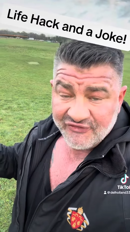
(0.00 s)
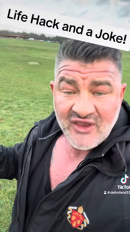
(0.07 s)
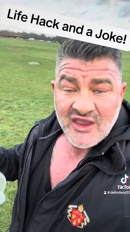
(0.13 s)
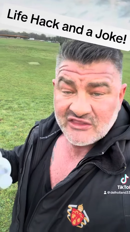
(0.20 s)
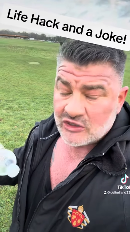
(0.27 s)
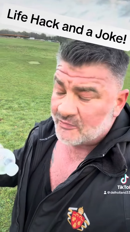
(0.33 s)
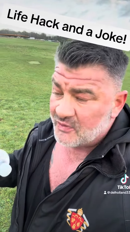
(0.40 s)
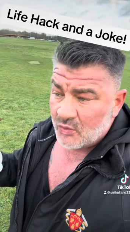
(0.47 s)

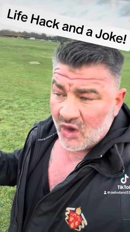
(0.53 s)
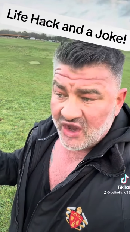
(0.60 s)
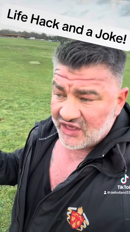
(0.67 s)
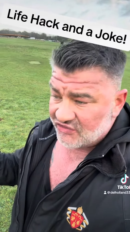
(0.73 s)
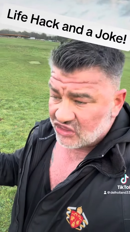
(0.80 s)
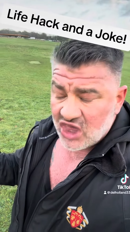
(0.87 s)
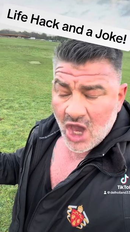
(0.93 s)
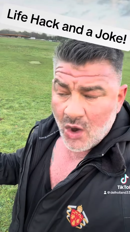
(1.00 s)
There'll be one at the
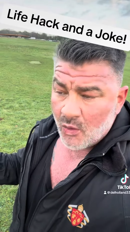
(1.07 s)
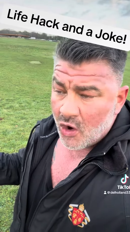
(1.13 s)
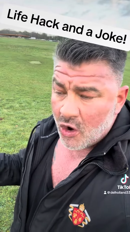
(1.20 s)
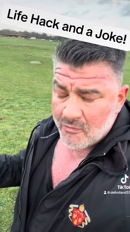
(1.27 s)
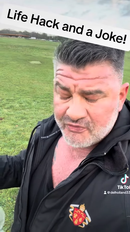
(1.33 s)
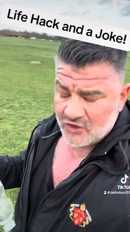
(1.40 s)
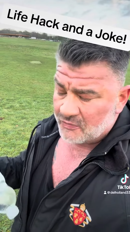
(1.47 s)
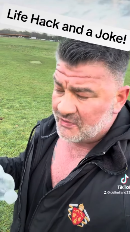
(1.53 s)
co-op,
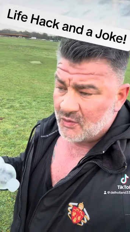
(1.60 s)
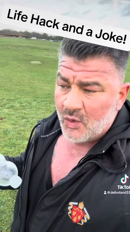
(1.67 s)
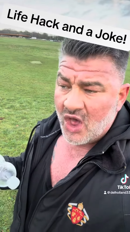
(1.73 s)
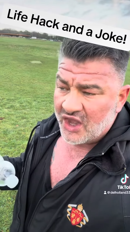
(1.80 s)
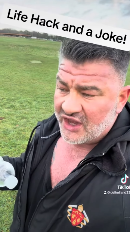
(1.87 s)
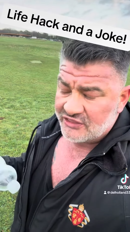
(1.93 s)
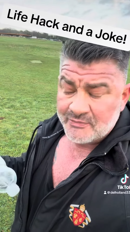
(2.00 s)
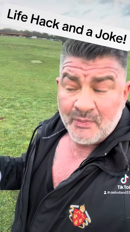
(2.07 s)
there'll be one
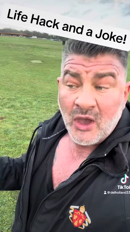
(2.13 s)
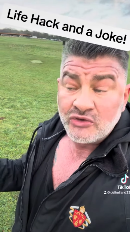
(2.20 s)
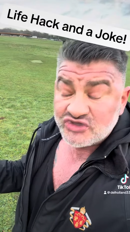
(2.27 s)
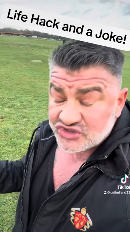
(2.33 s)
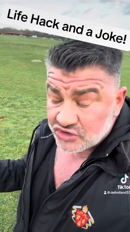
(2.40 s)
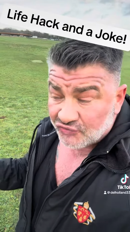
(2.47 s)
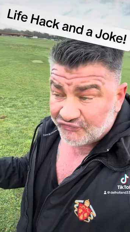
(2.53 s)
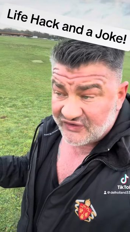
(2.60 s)
at the post
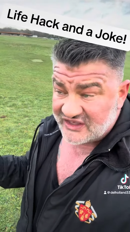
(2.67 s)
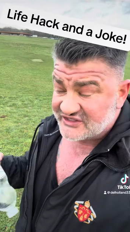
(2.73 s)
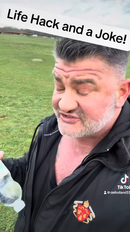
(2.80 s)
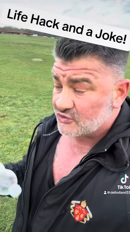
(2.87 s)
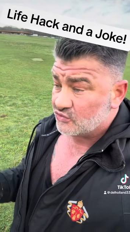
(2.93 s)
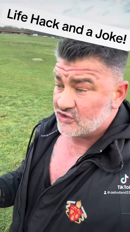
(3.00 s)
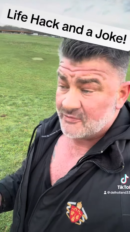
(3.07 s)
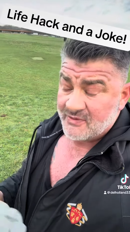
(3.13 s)
office,
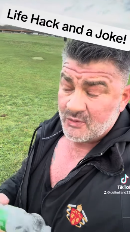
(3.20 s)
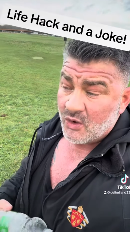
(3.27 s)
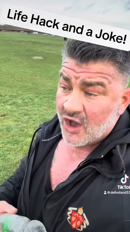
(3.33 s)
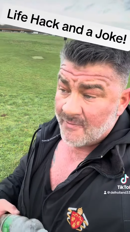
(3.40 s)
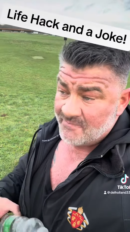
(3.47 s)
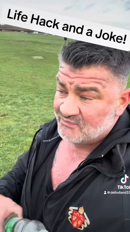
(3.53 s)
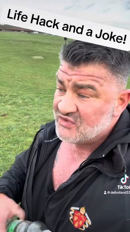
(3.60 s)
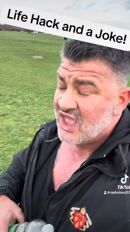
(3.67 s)
or there'll be
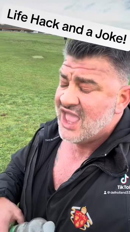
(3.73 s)
one